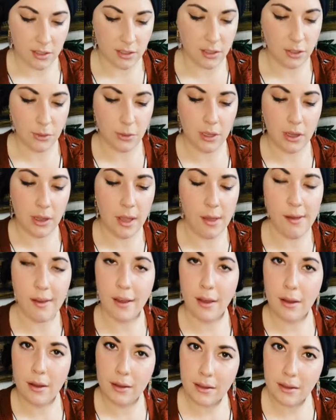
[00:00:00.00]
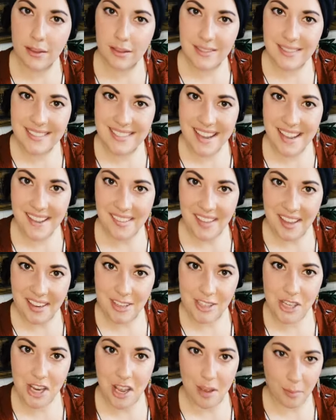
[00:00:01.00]
into a long snake-like
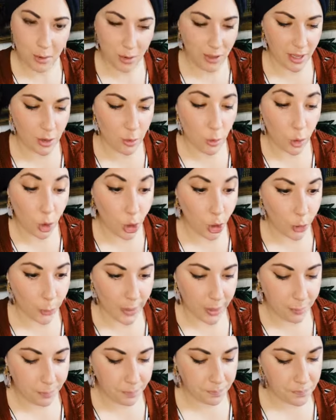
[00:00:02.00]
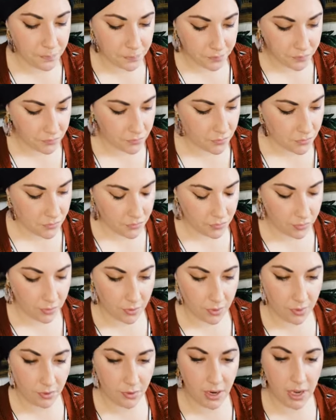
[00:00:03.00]
shape or like a worm,
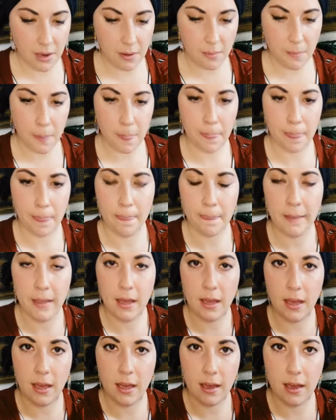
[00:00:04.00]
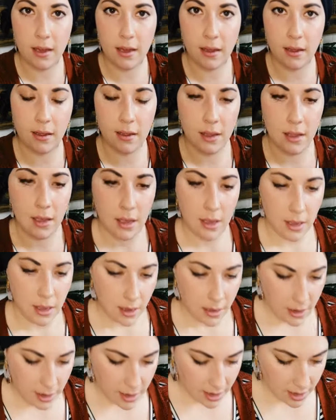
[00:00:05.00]
right? Ha ha ha.
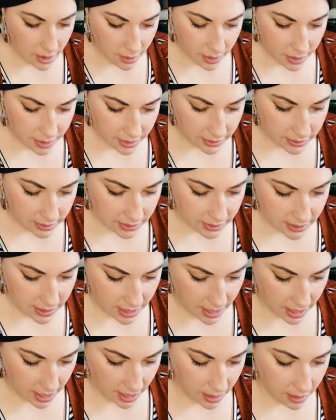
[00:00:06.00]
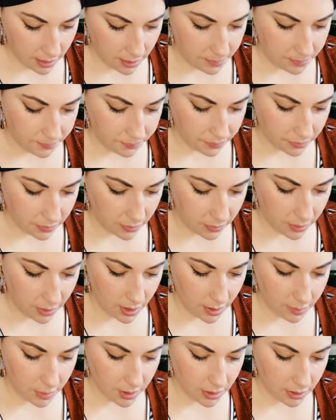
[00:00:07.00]
Now, this snake,
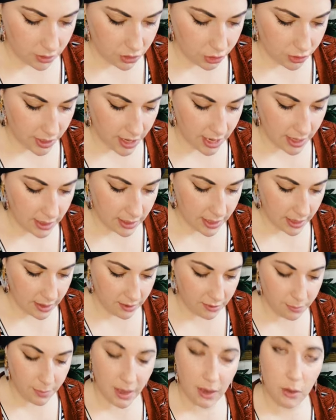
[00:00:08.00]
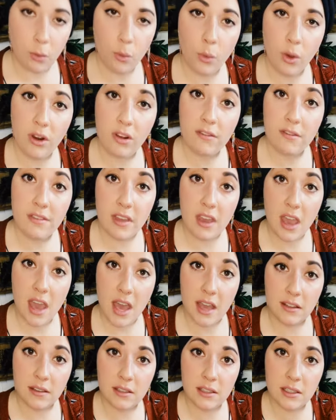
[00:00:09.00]
I'm gonna try to kind of make one of the
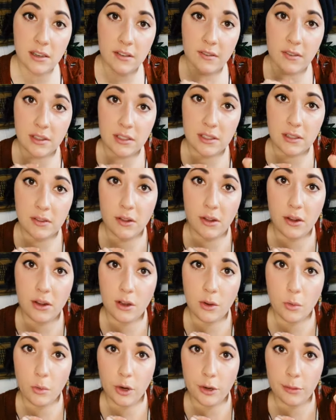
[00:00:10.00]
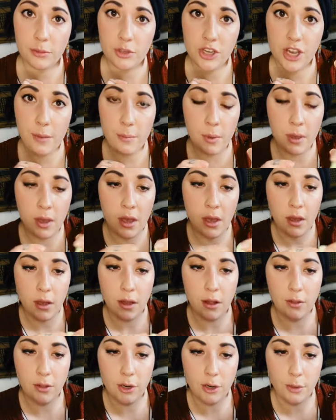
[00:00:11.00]
ends of this long worm shape
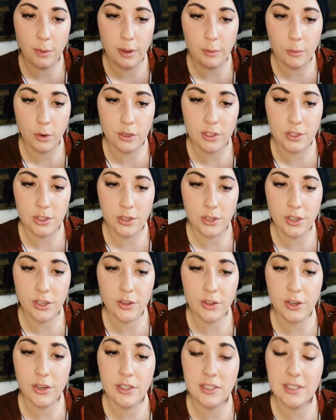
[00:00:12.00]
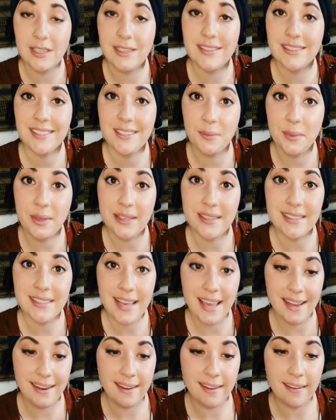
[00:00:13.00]
a little bit more circular because that's gonna be his
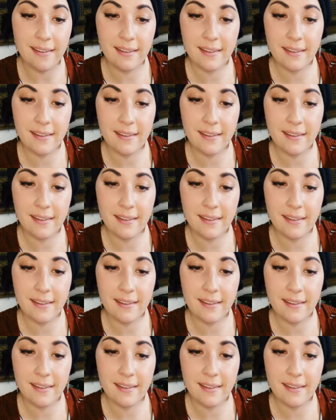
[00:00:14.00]
head,